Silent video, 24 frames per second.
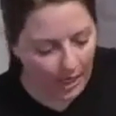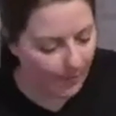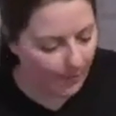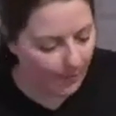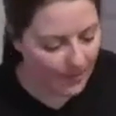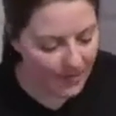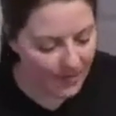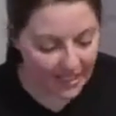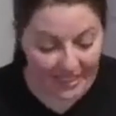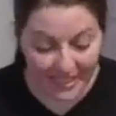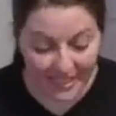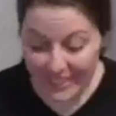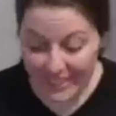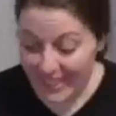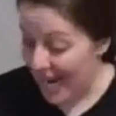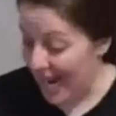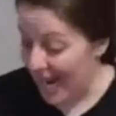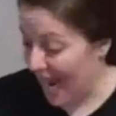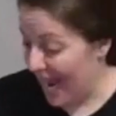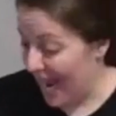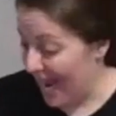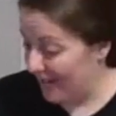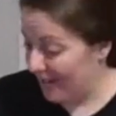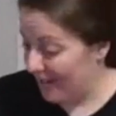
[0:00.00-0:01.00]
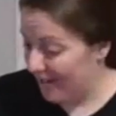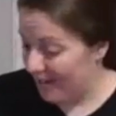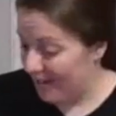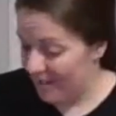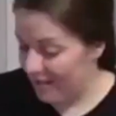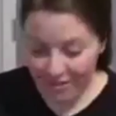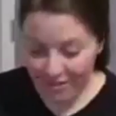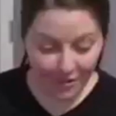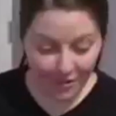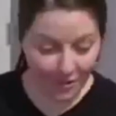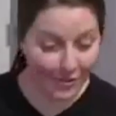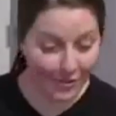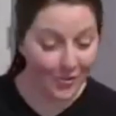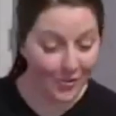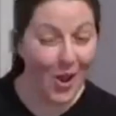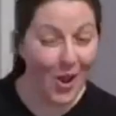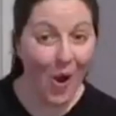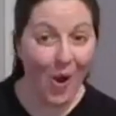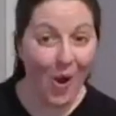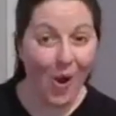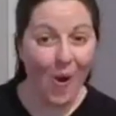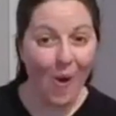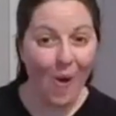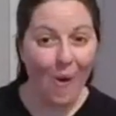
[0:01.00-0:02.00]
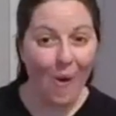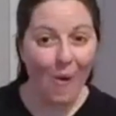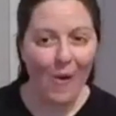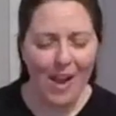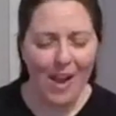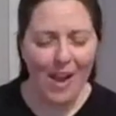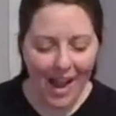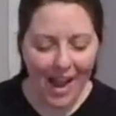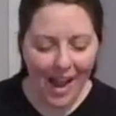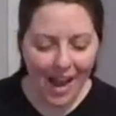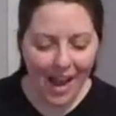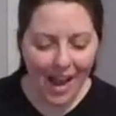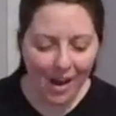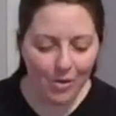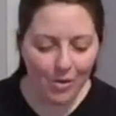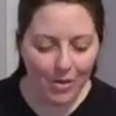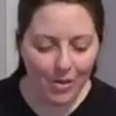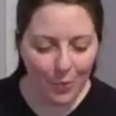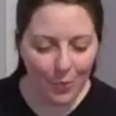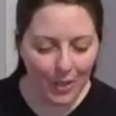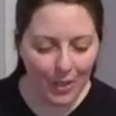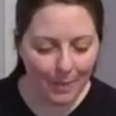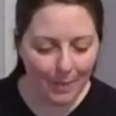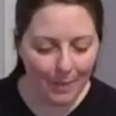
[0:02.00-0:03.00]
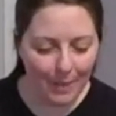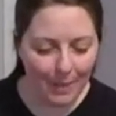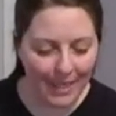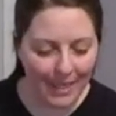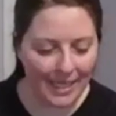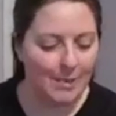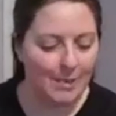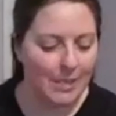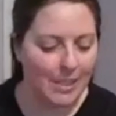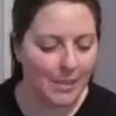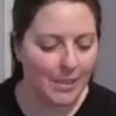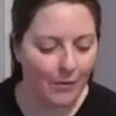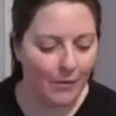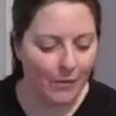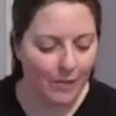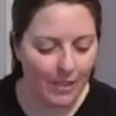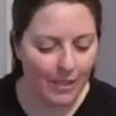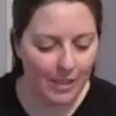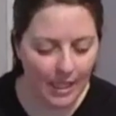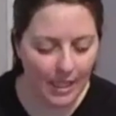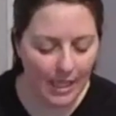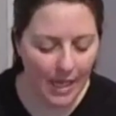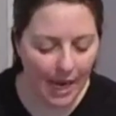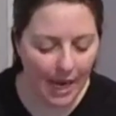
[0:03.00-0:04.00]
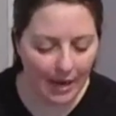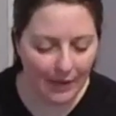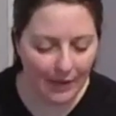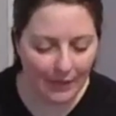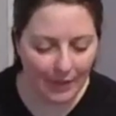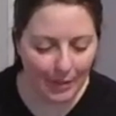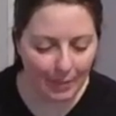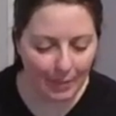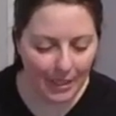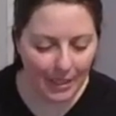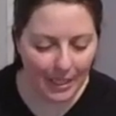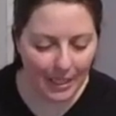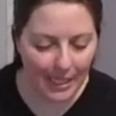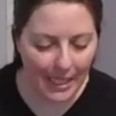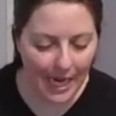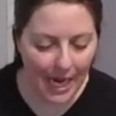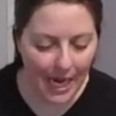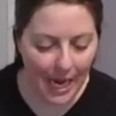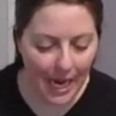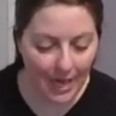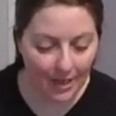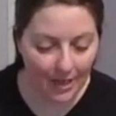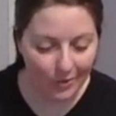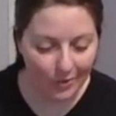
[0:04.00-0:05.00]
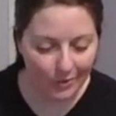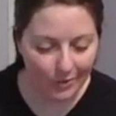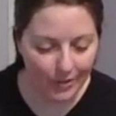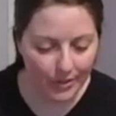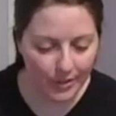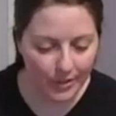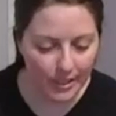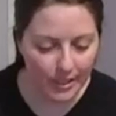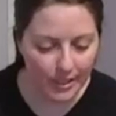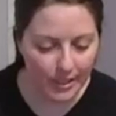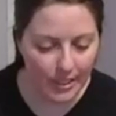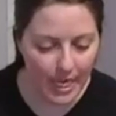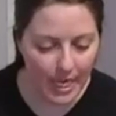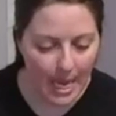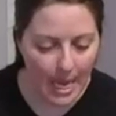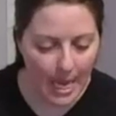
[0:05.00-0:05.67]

the dad. So how can we make him different than everybody else?